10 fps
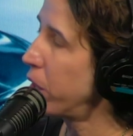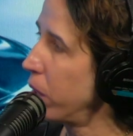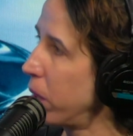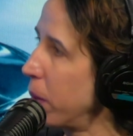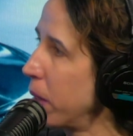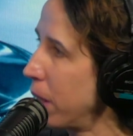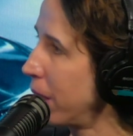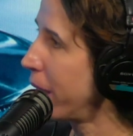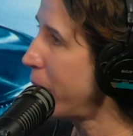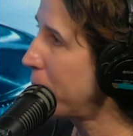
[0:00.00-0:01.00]
just
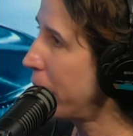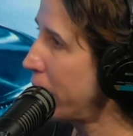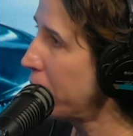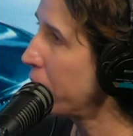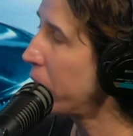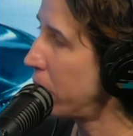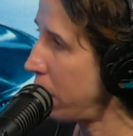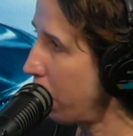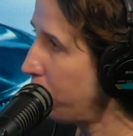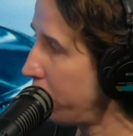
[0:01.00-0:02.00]
doesn't keep the hair that's
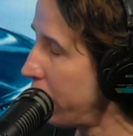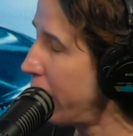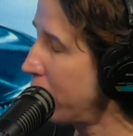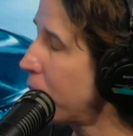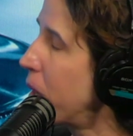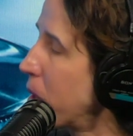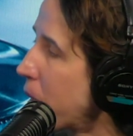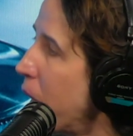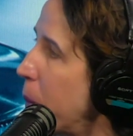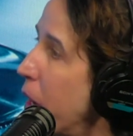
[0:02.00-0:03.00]
healthy into the
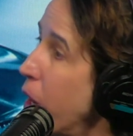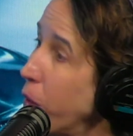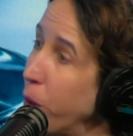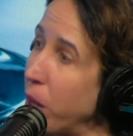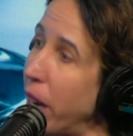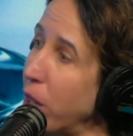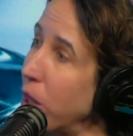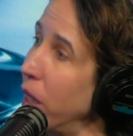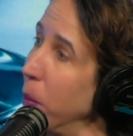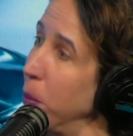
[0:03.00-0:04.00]
scalp, those
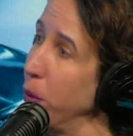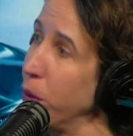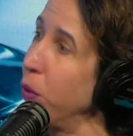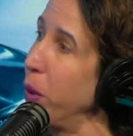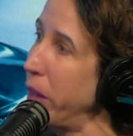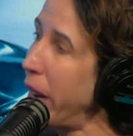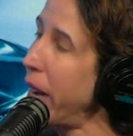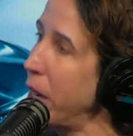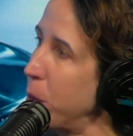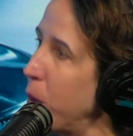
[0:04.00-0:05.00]
actually improve with
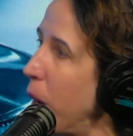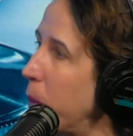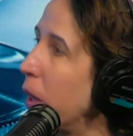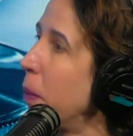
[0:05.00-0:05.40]
age, probably